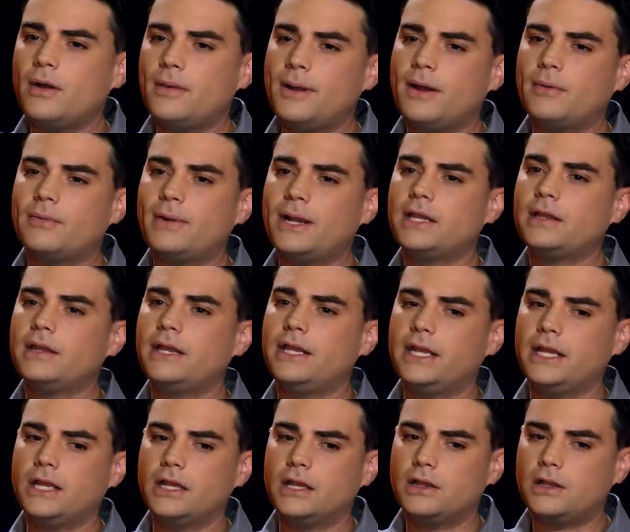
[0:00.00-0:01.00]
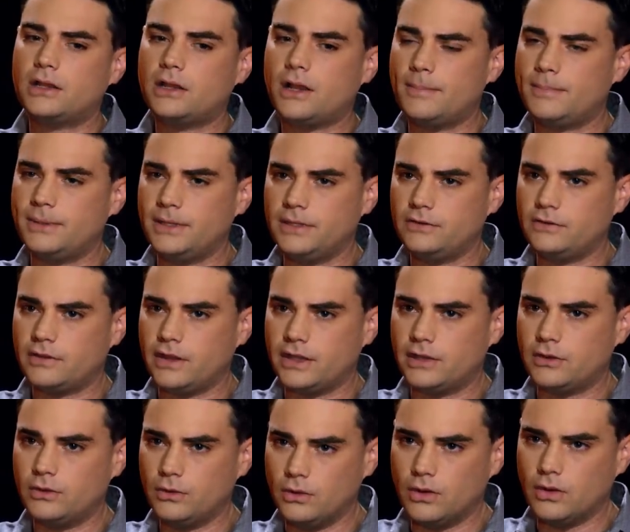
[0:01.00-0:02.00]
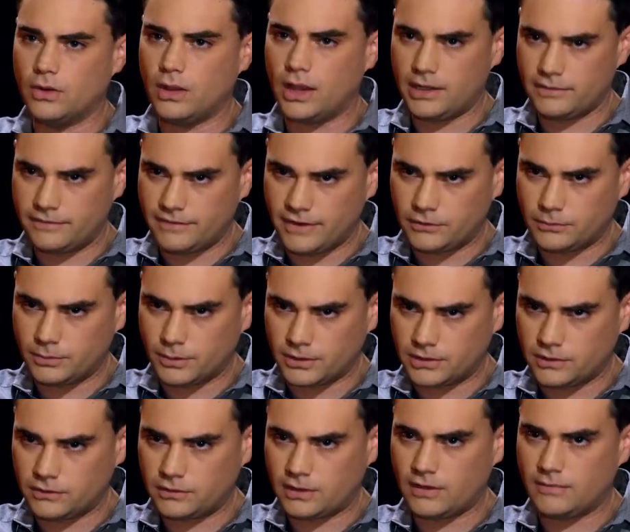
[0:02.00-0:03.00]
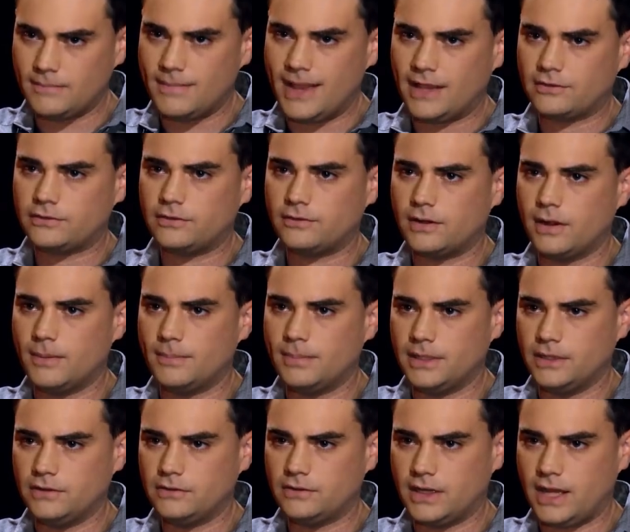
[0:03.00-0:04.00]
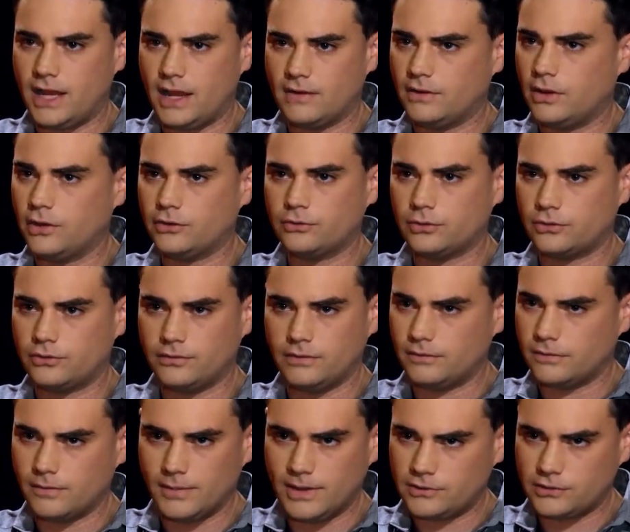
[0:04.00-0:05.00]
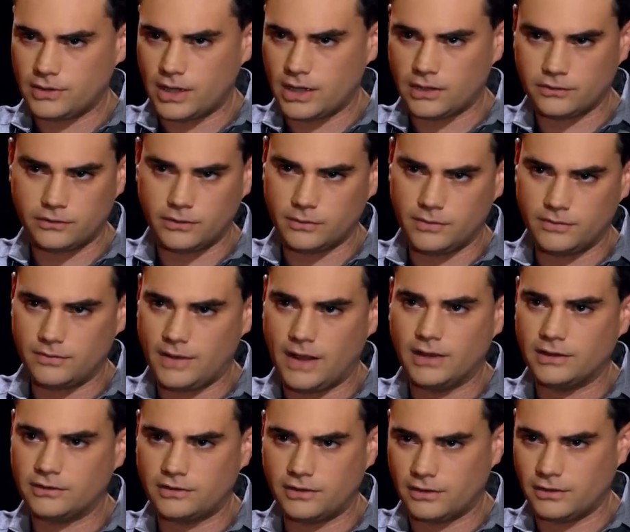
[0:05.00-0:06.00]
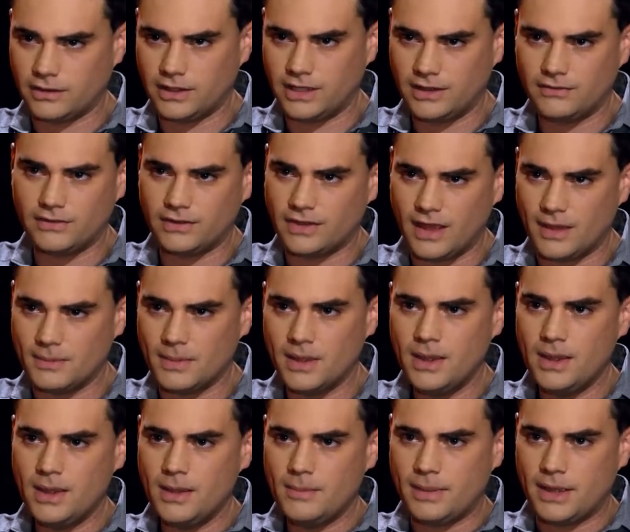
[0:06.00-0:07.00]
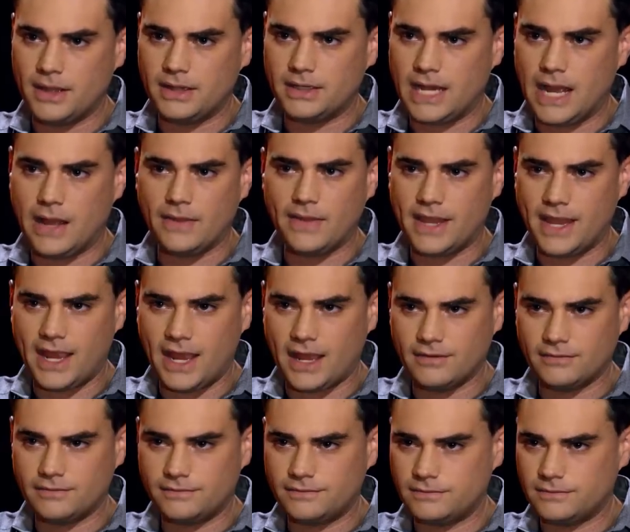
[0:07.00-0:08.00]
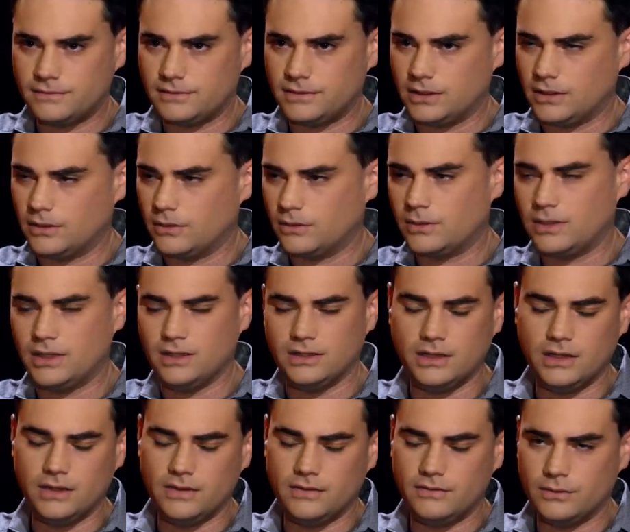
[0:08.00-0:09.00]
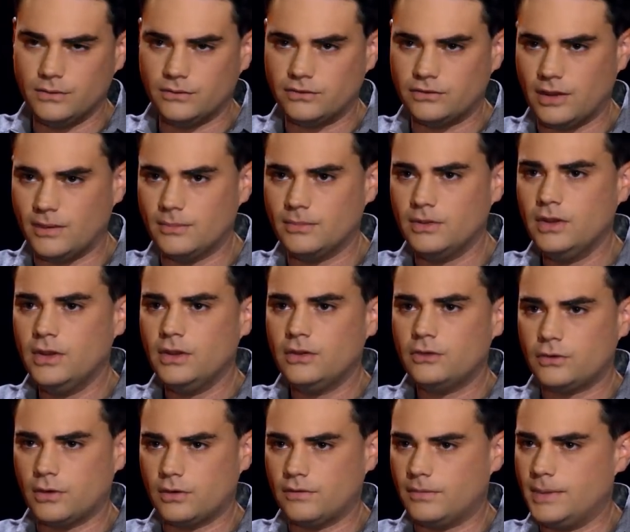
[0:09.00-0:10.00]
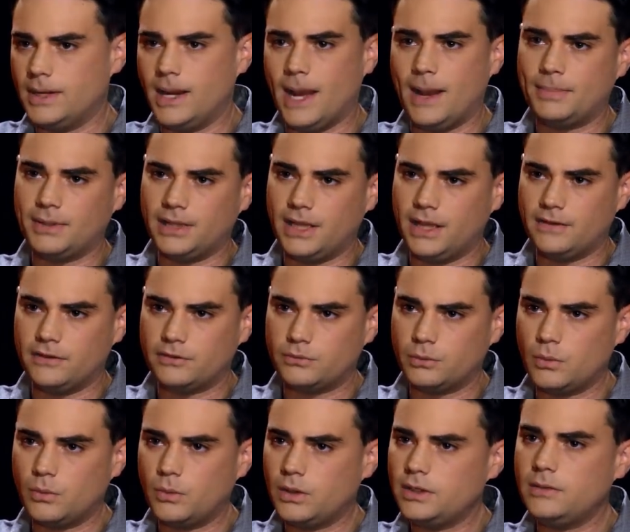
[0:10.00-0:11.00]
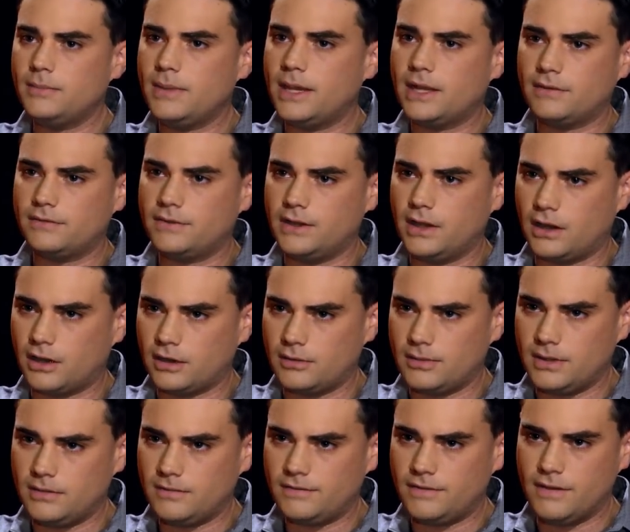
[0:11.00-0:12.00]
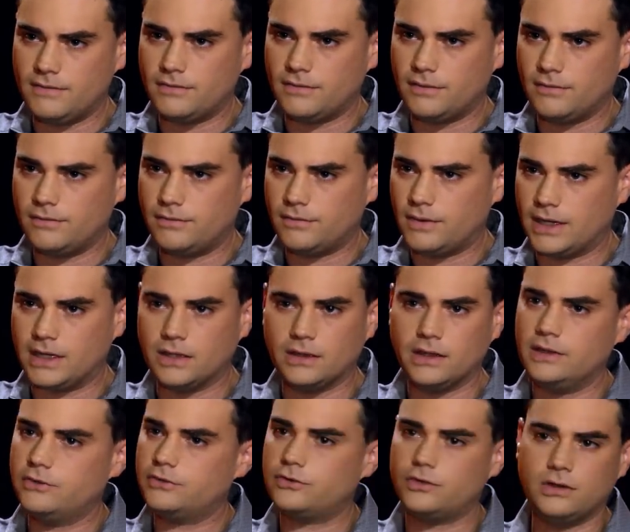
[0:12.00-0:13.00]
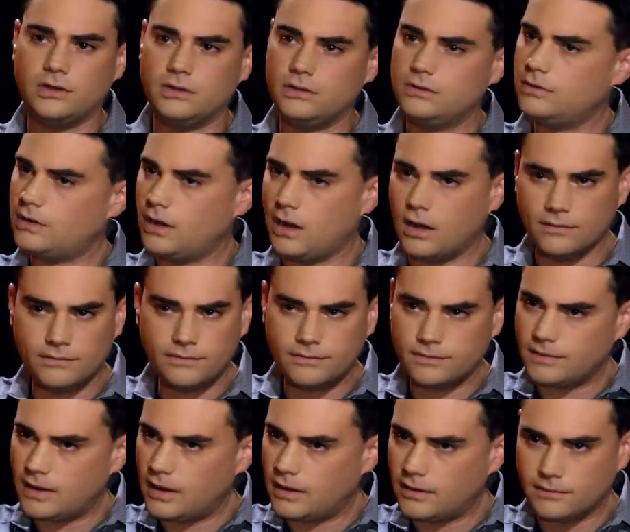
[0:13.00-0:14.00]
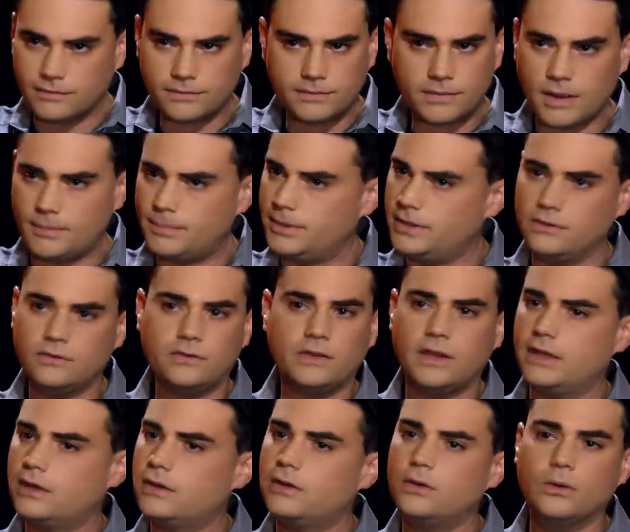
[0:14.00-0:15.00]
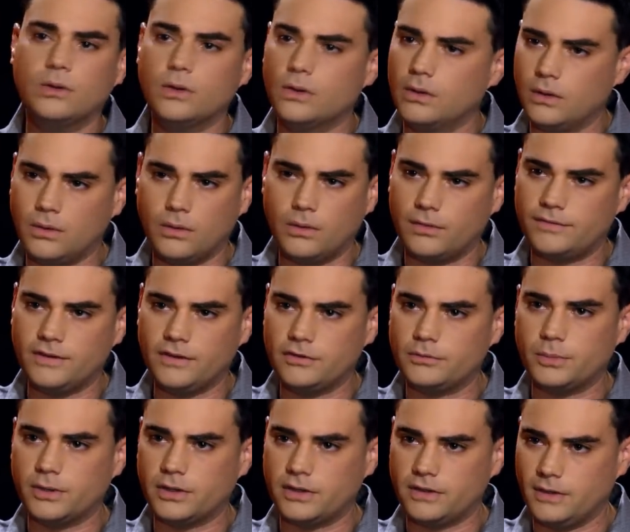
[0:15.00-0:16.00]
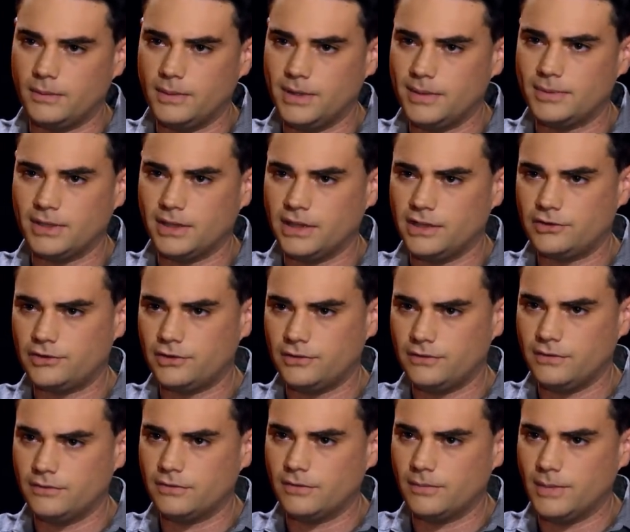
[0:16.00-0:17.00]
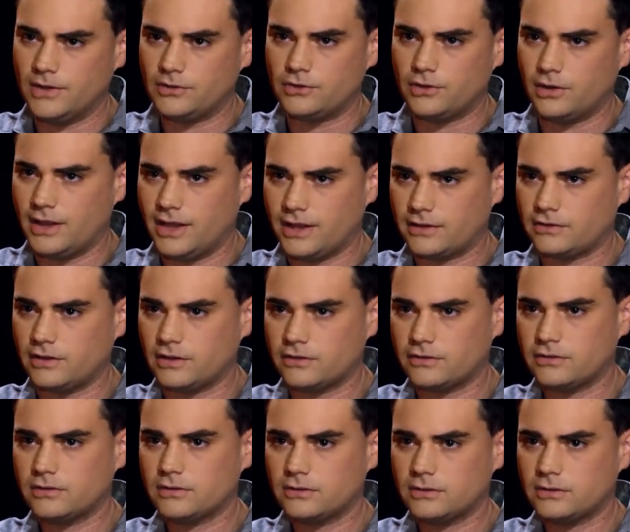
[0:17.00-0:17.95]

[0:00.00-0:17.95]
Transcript: about regulating companies like Google and Facebook, these kind of massive companies that have all sorts of information on us that we've voluntarily given them, but now they have, you know, in, in the view of some, sort of a monopoly on this. What, what do you make of the argument in favor of regulation of, of companies like Google or Facebook and their manipulation of informational access?